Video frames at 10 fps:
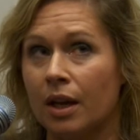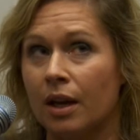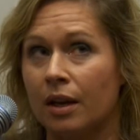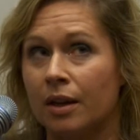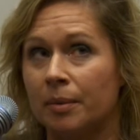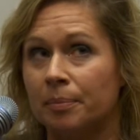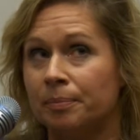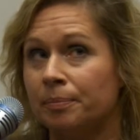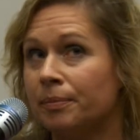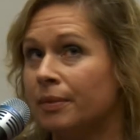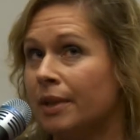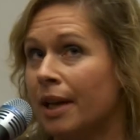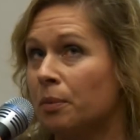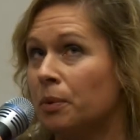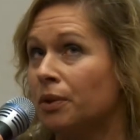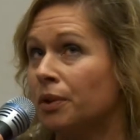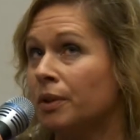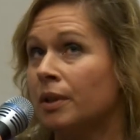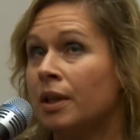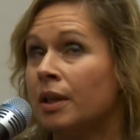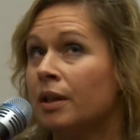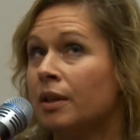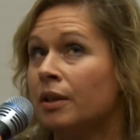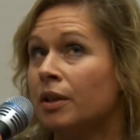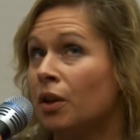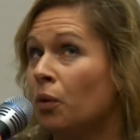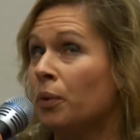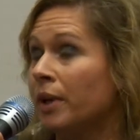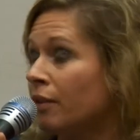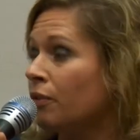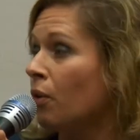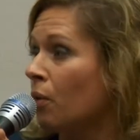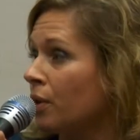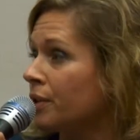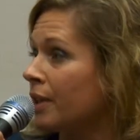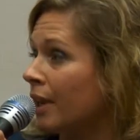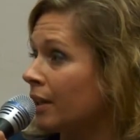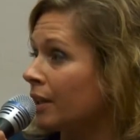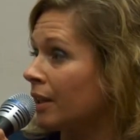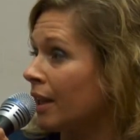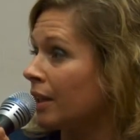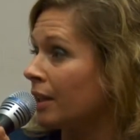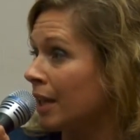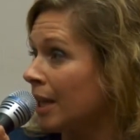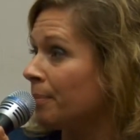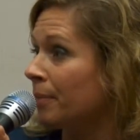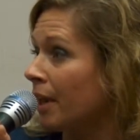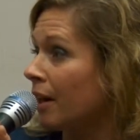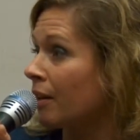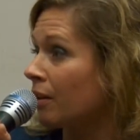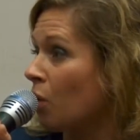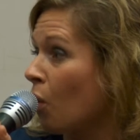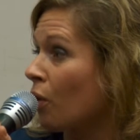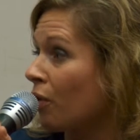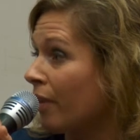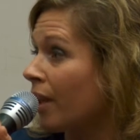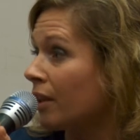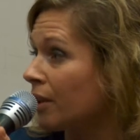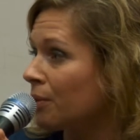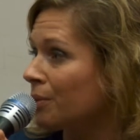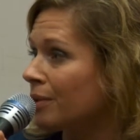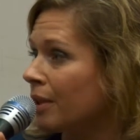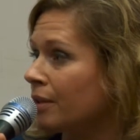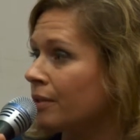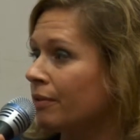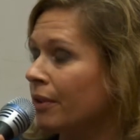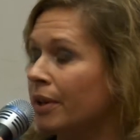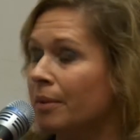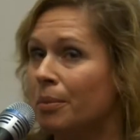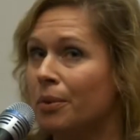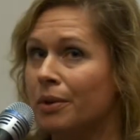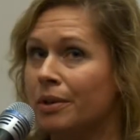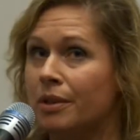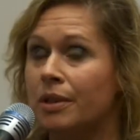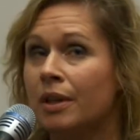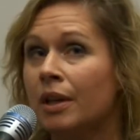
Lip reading: that will, reinforce and keep their core values. That's very important.